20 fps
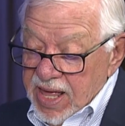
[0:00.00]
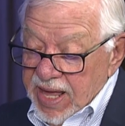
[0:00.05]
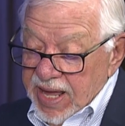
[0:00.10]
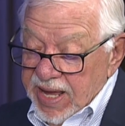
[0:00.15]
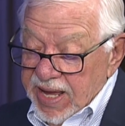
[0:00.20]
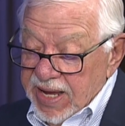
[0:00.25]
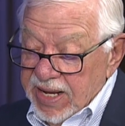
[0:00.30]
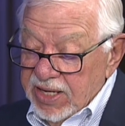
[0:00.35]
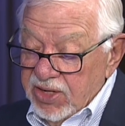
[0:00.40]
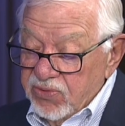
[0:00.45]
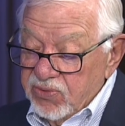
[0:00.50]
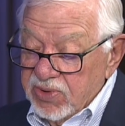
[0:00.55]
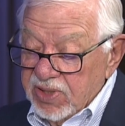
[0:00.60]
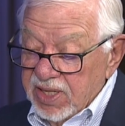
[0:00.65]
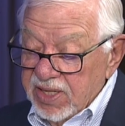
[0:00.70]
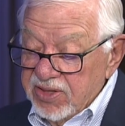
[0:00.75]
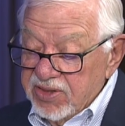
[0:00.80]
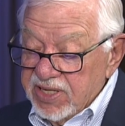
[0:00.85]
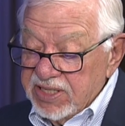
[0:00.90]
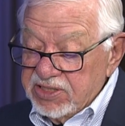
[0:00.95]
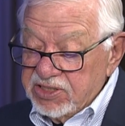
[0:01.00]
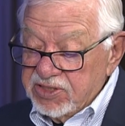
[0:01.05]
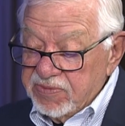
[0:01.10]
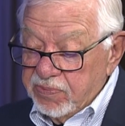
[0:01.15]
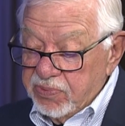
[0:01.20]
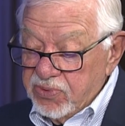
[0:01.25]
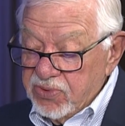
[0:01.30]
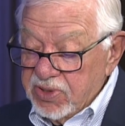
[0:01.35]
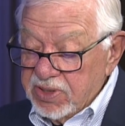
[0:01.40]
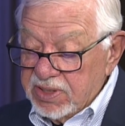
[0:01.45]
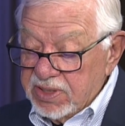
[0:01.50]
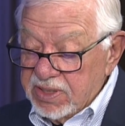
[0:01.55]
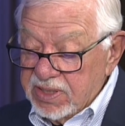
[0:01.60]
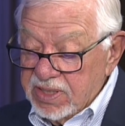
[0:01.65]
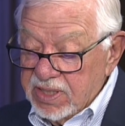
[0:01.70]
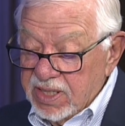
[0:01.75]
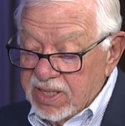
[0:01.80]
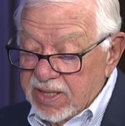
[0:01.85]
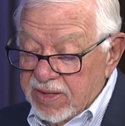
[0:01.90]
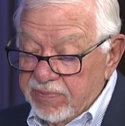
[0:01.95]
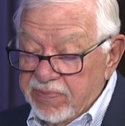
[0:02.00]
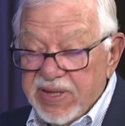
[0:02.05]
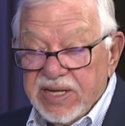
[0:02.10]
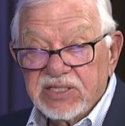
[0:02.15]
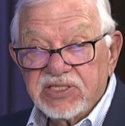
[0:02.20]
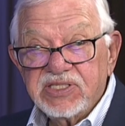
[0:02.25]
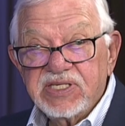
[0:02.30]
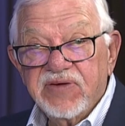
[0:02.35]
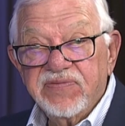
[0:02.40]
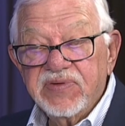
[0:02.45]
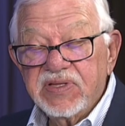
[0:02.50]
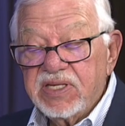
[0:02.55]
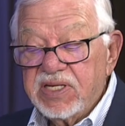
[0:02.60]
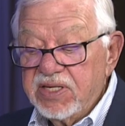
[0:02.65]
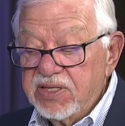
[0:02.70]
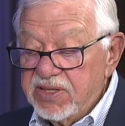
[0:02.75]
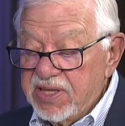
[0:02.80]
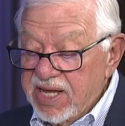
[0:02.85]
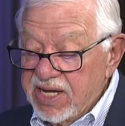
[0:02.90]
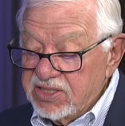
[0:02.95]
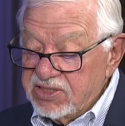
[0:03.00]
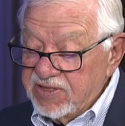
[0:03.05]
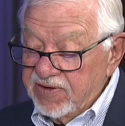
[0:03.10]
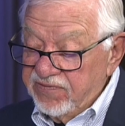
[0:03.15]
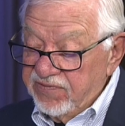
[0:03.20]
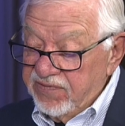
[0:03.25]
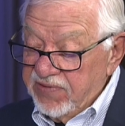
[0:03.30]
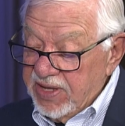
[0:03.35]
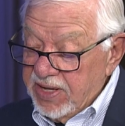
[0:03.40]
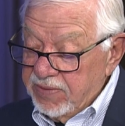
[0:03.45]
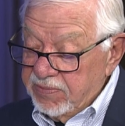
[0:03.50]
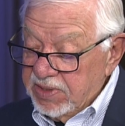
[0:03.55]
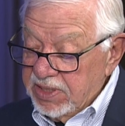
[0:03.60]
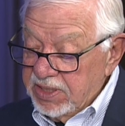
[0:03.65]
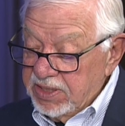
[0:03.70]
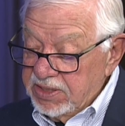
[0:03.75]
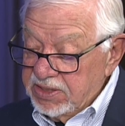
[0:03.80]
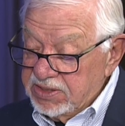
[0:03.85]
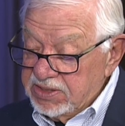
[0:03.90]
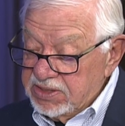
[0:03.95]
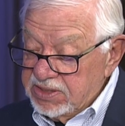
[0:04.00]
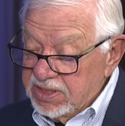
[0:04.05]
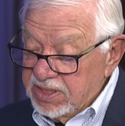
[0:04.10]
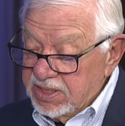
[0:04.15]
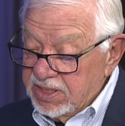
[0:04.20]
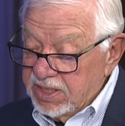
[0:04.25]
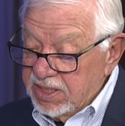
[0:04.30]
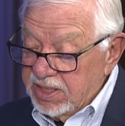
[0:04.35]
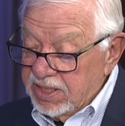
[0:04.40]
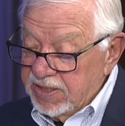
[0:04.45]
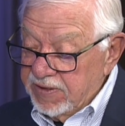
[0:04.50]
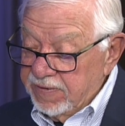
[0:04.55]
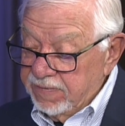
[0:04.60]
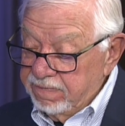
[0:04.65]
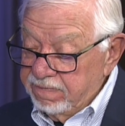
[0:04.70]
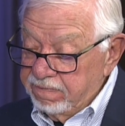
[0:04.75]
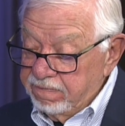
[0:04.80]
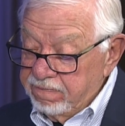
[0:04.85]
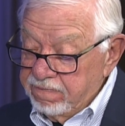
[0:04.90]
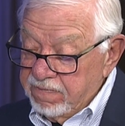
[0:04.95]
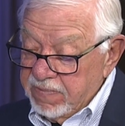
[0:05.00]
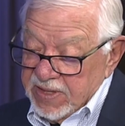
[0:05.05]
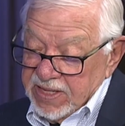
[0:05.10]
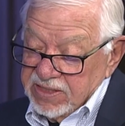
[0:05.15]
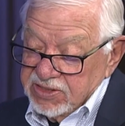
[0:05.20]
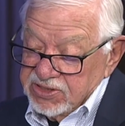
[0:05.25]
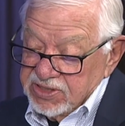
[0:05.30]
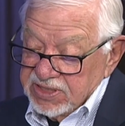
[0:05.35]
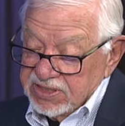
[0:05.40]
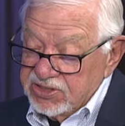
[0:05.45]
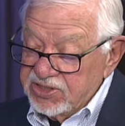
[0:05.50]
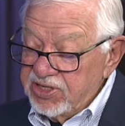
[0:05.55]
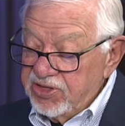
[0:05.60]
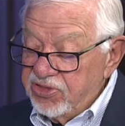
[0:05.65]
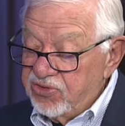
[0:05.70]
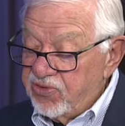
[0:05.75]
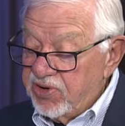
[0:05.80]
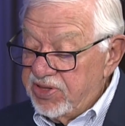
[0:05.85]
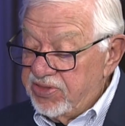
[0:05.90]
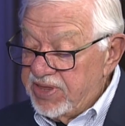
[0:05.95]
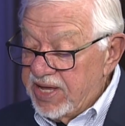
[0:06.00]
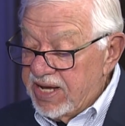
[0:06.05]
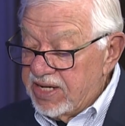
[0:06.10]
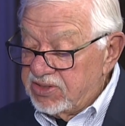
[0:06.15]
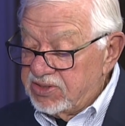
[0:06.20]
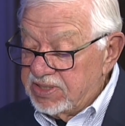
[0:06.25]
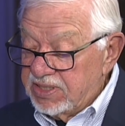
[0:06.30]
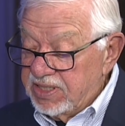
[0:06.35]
Annually, they support uh, about 17,000 families, um, 63,000